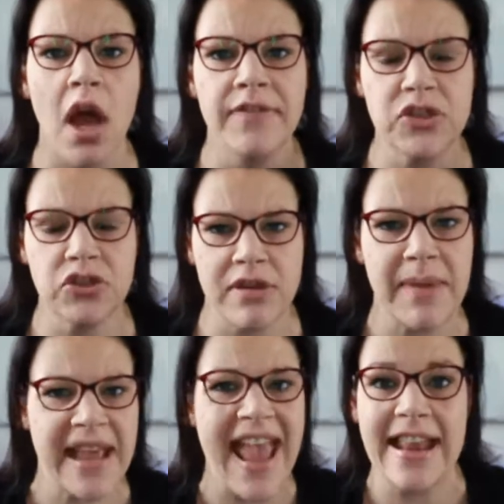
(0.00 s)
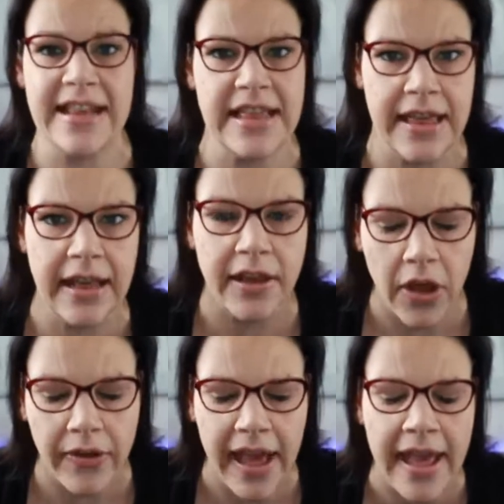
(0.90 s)
streaming anything,
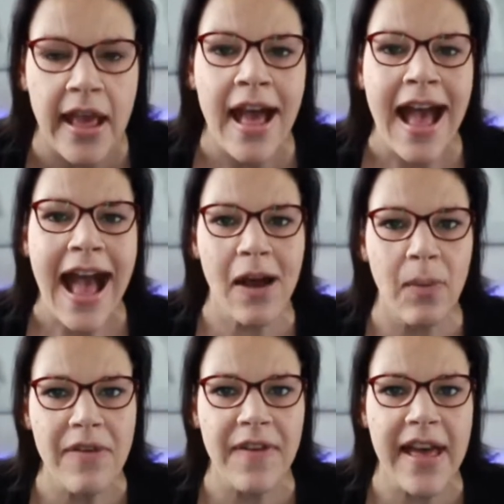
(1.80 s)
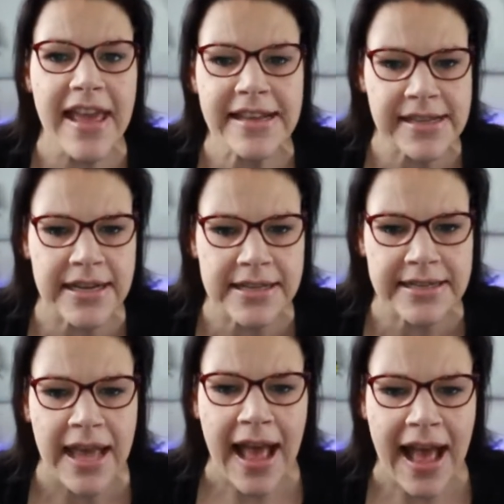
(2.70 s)
okay? However, it does
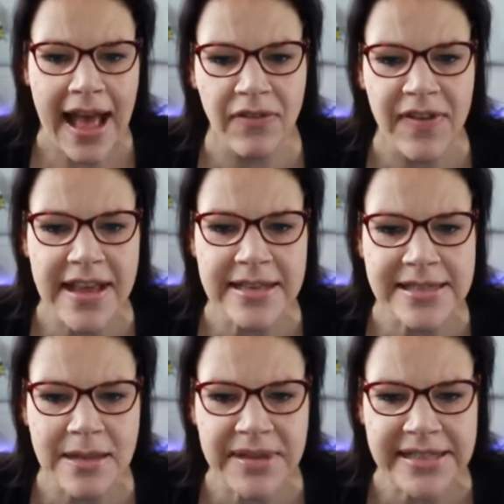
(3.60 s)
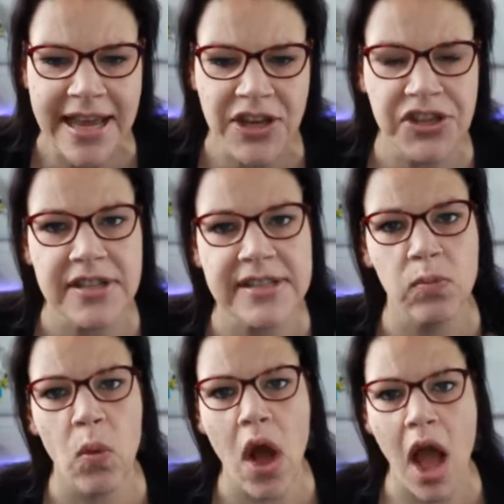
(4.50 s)
have its limitations. And
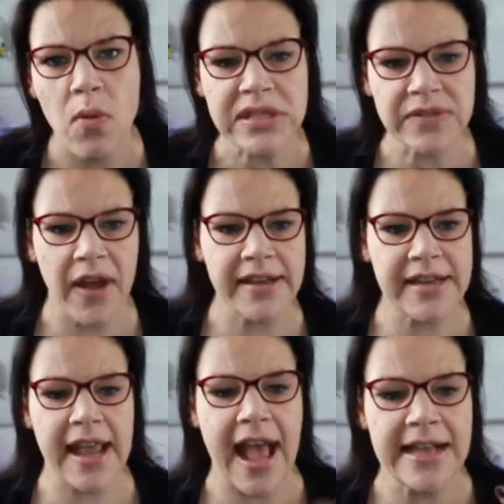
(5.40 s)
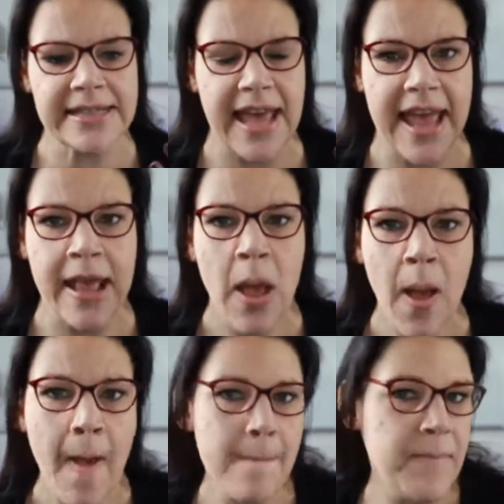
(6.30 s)
what I was finding as a
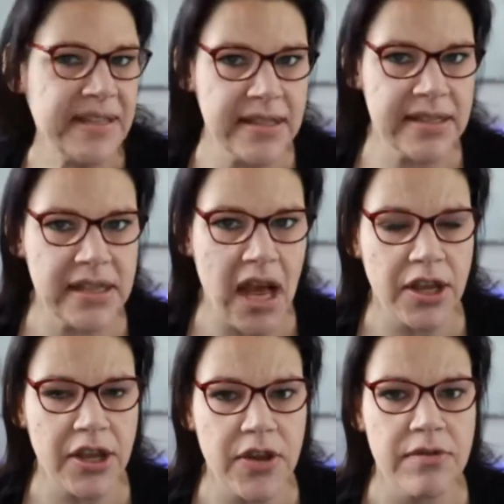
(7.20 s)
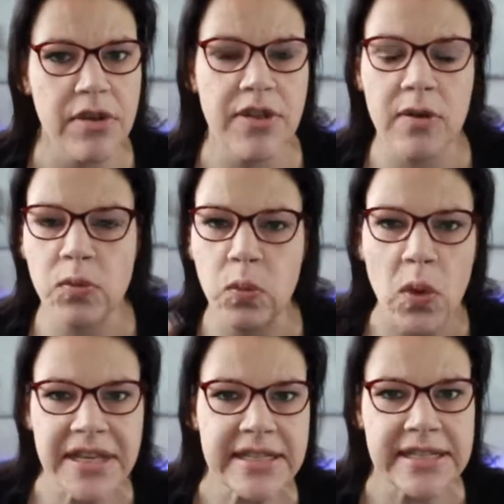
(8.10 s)
business kind of guru that was
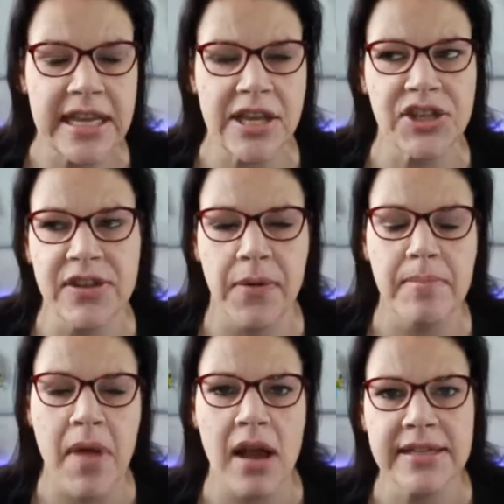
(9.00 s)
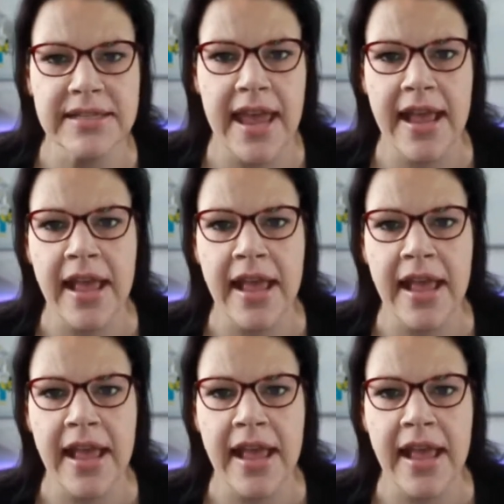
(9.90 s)
wanting to teach different marketing